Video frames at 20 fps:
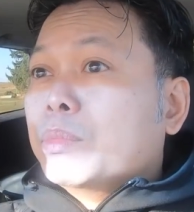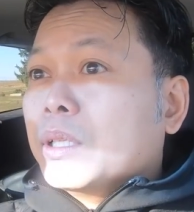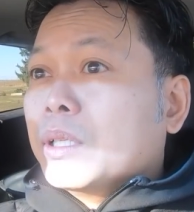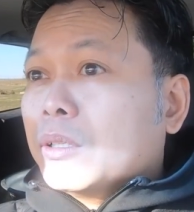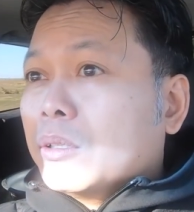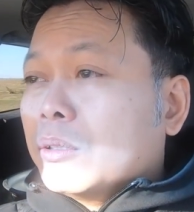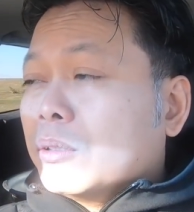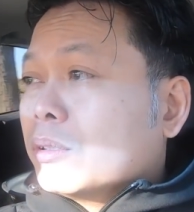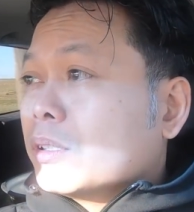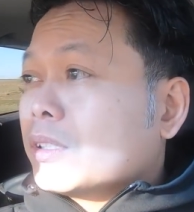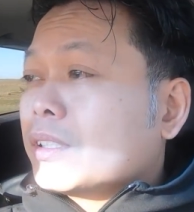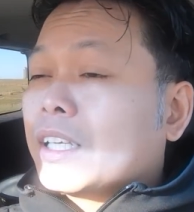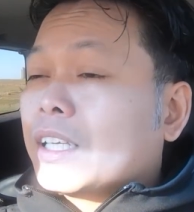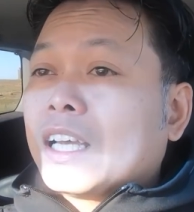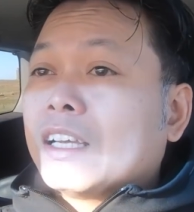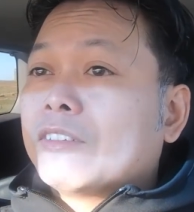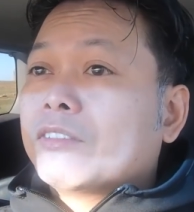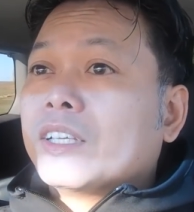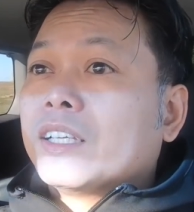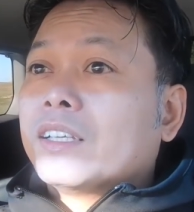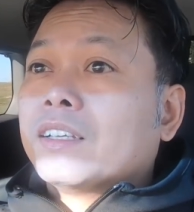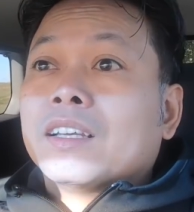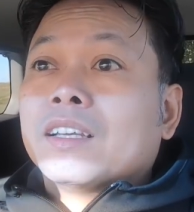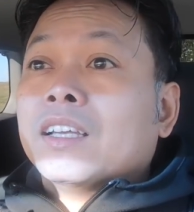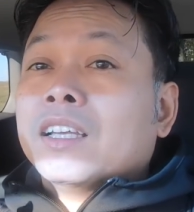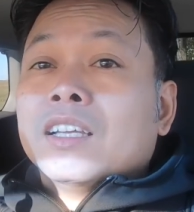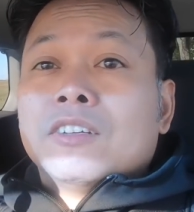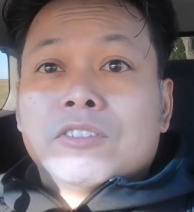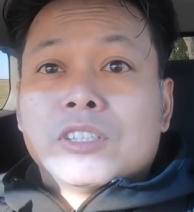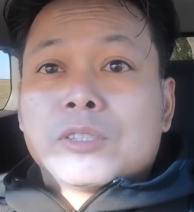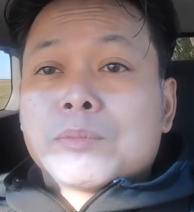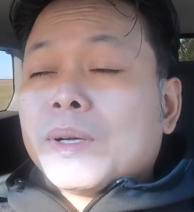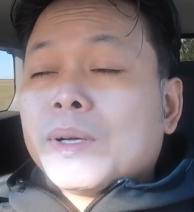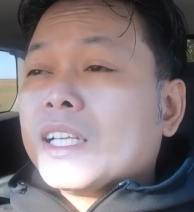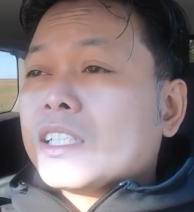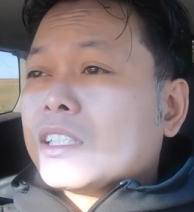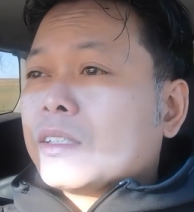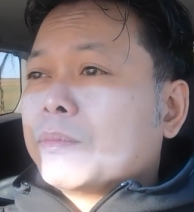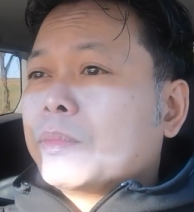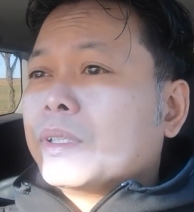bills, having
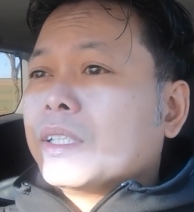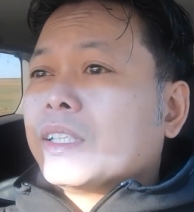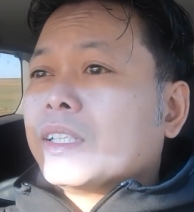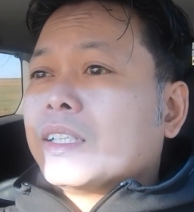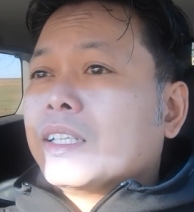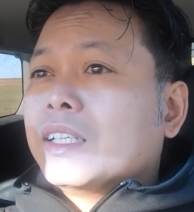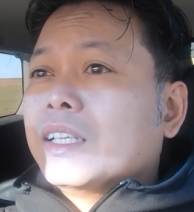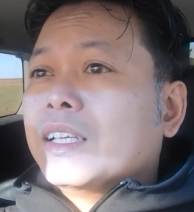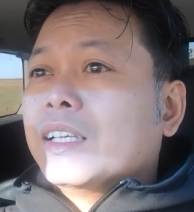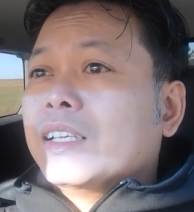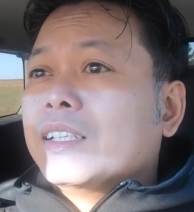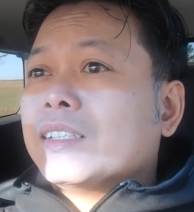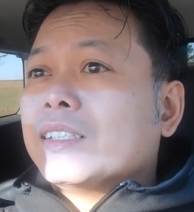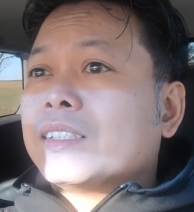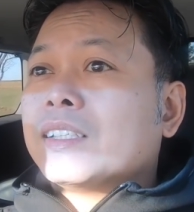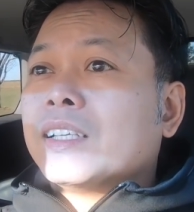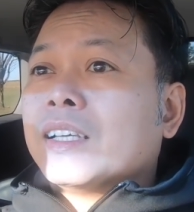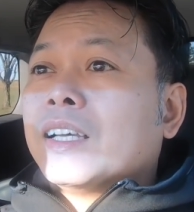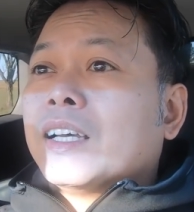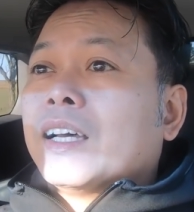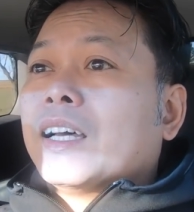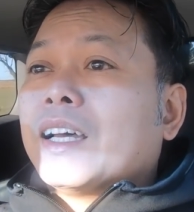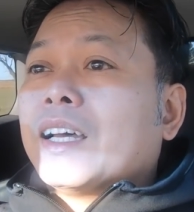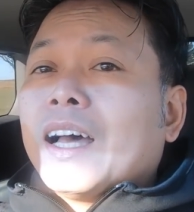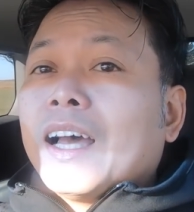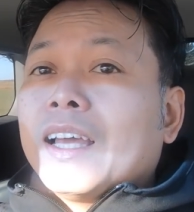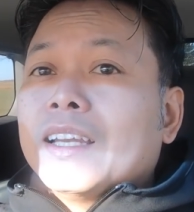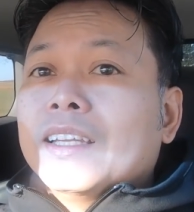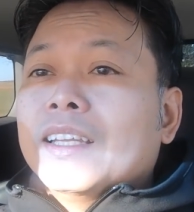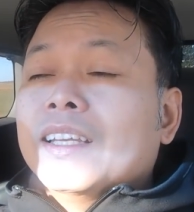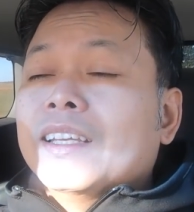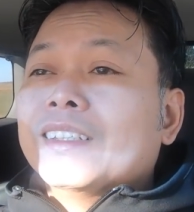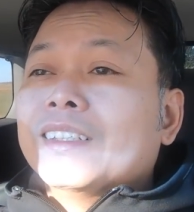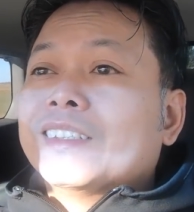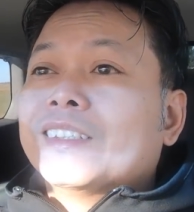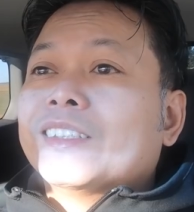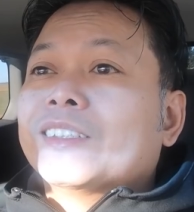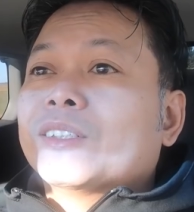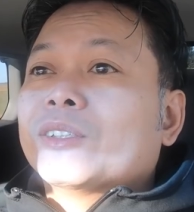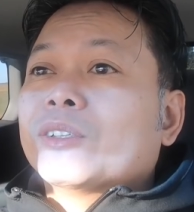responsibilities, I need
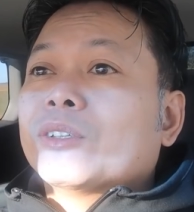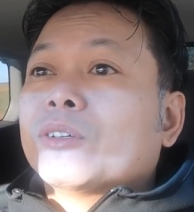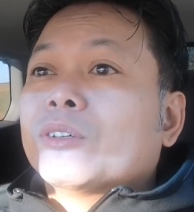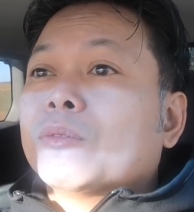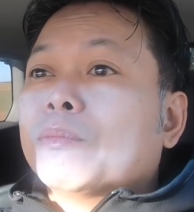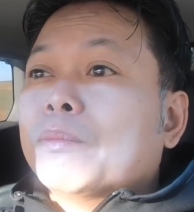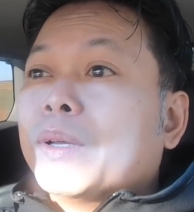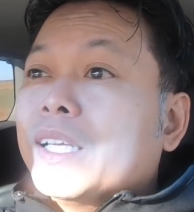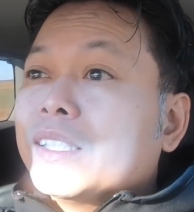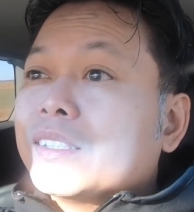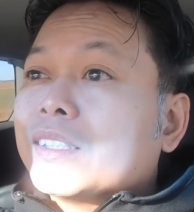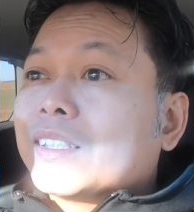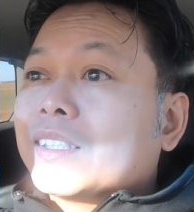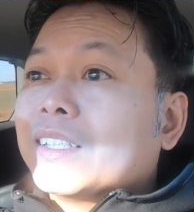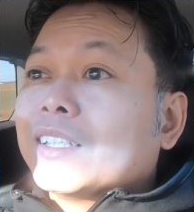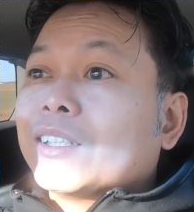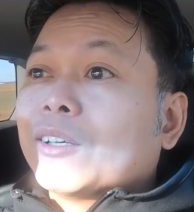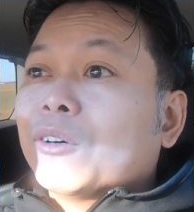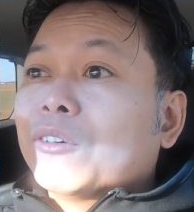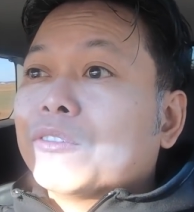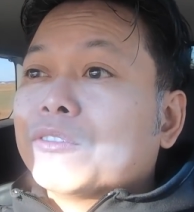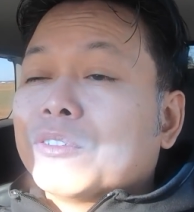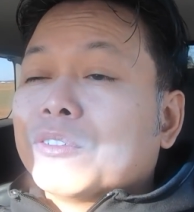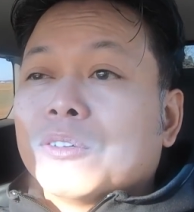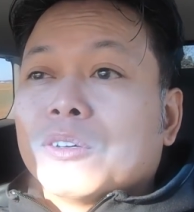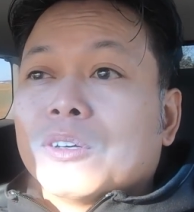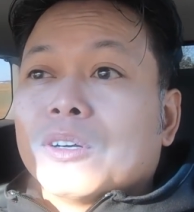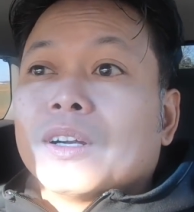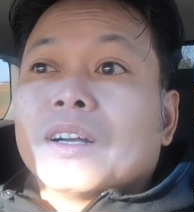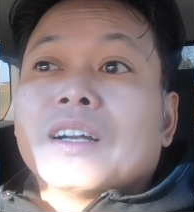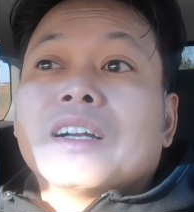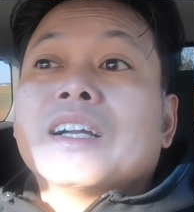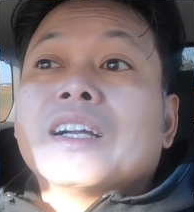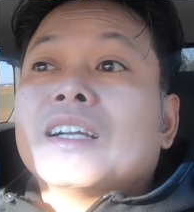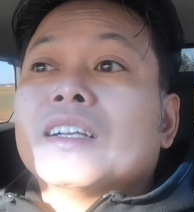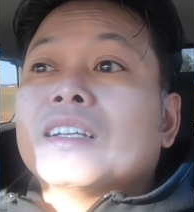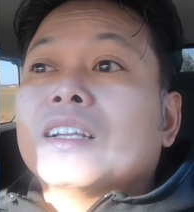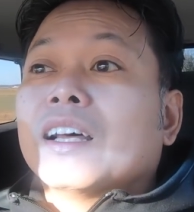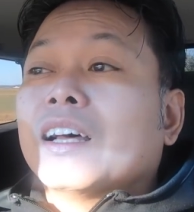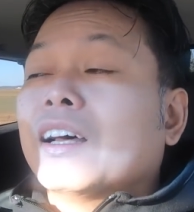to basically go for
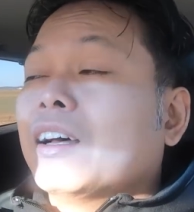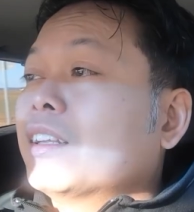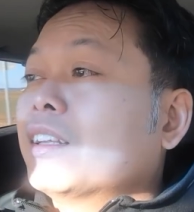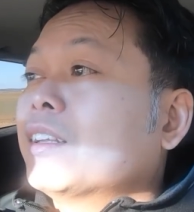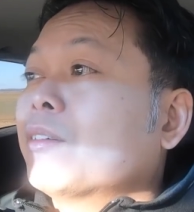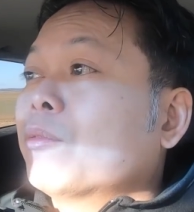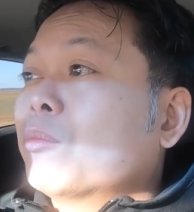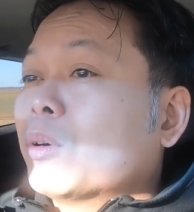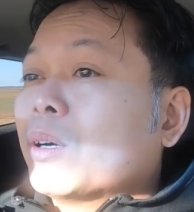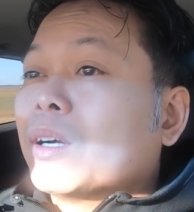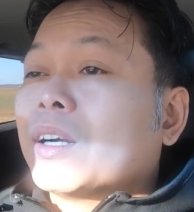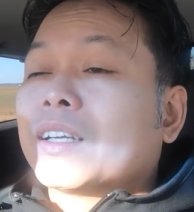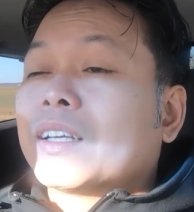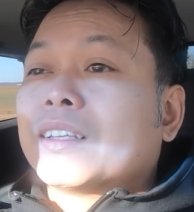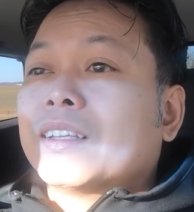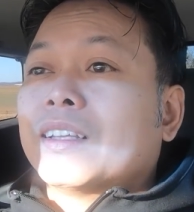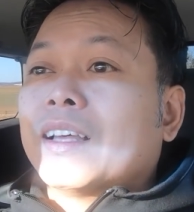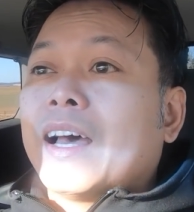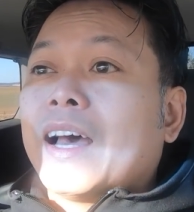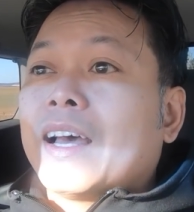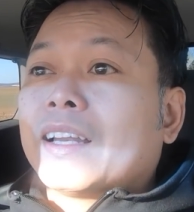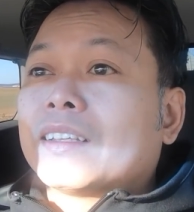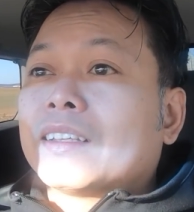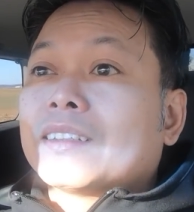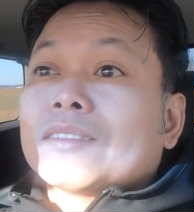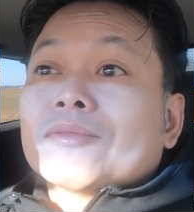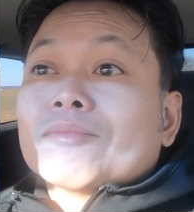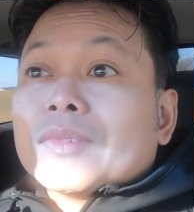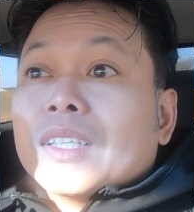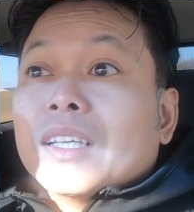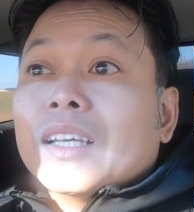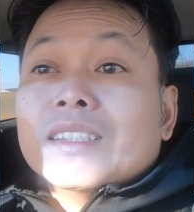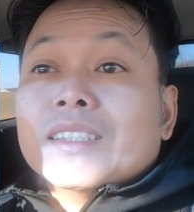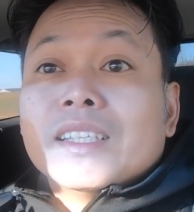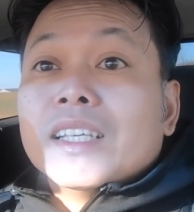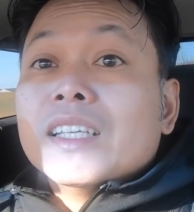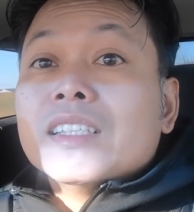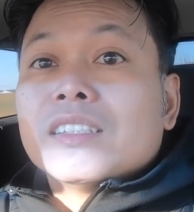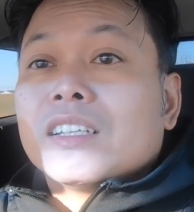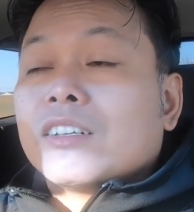the work that is
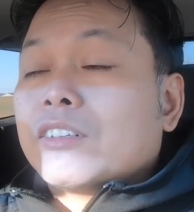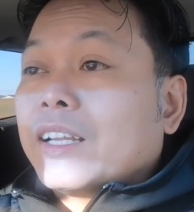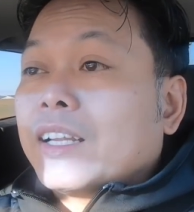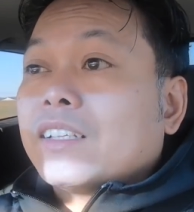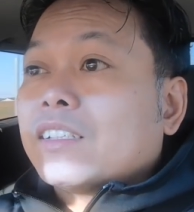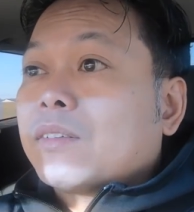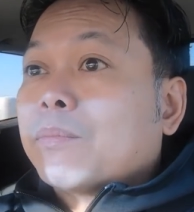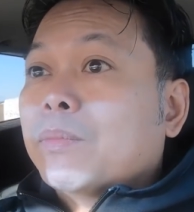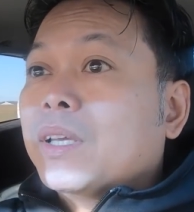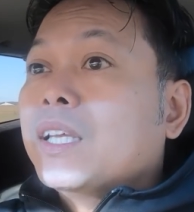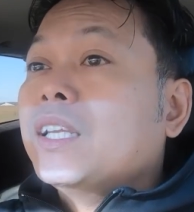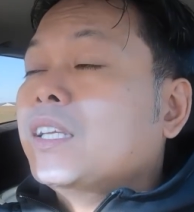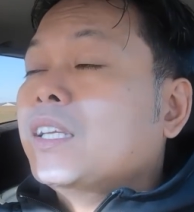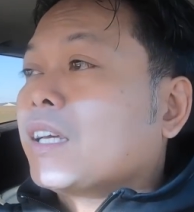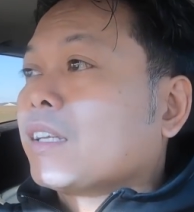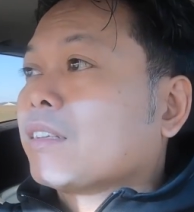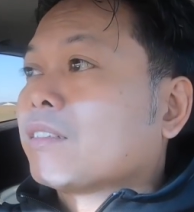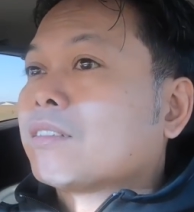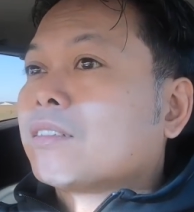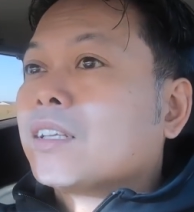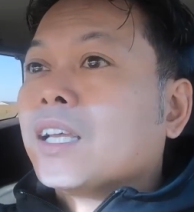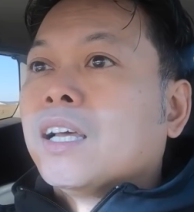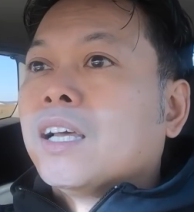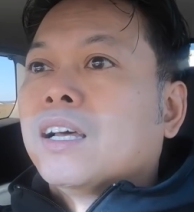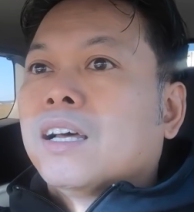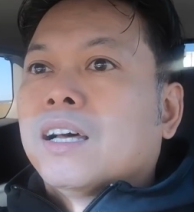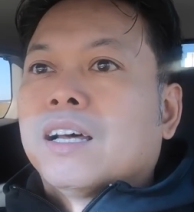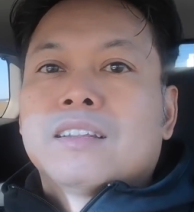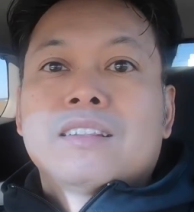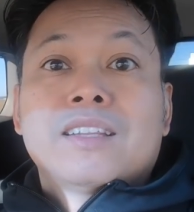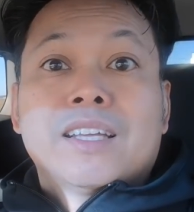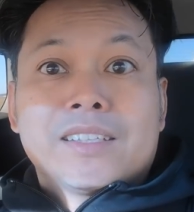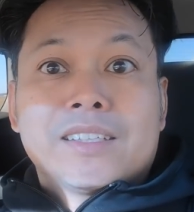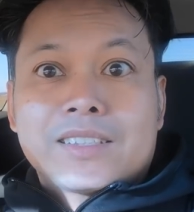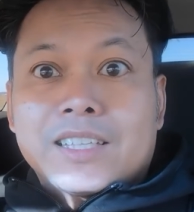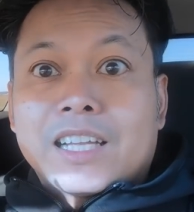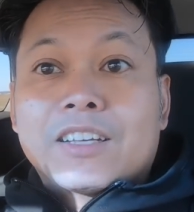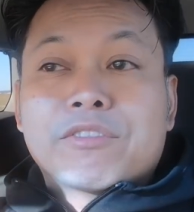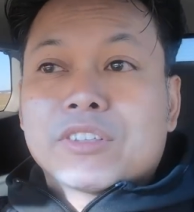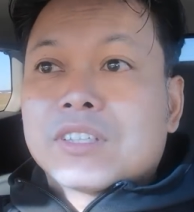easier, that is immediate. Things
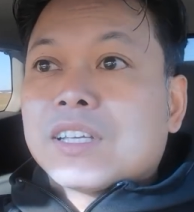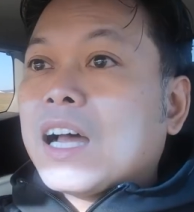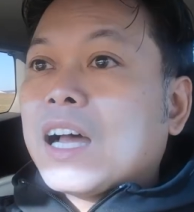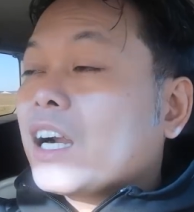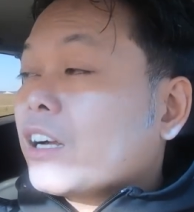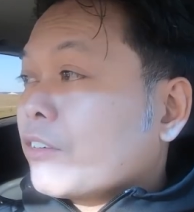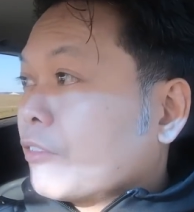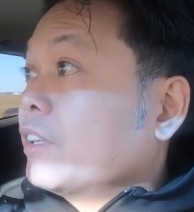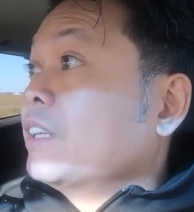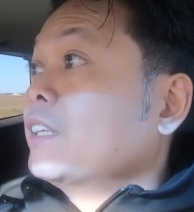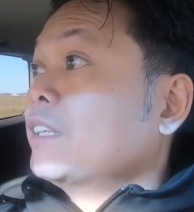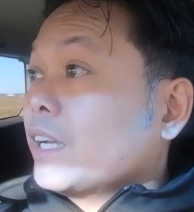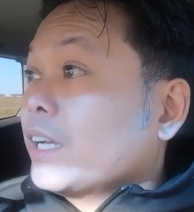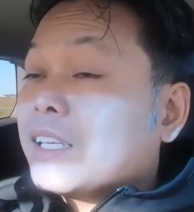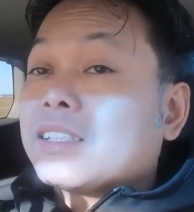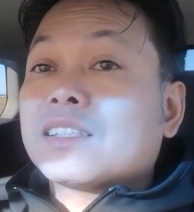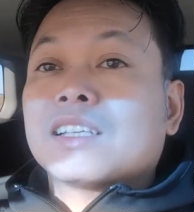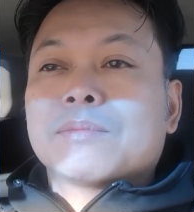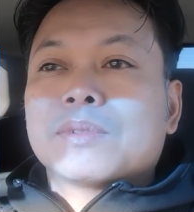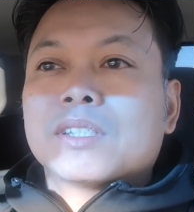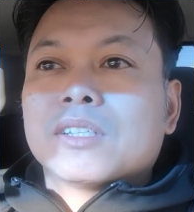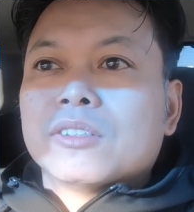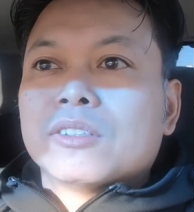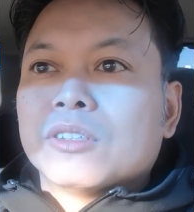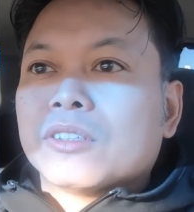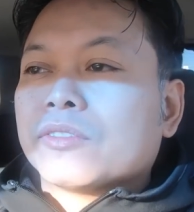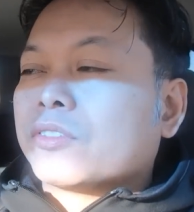like photography. Yes, I'm still doing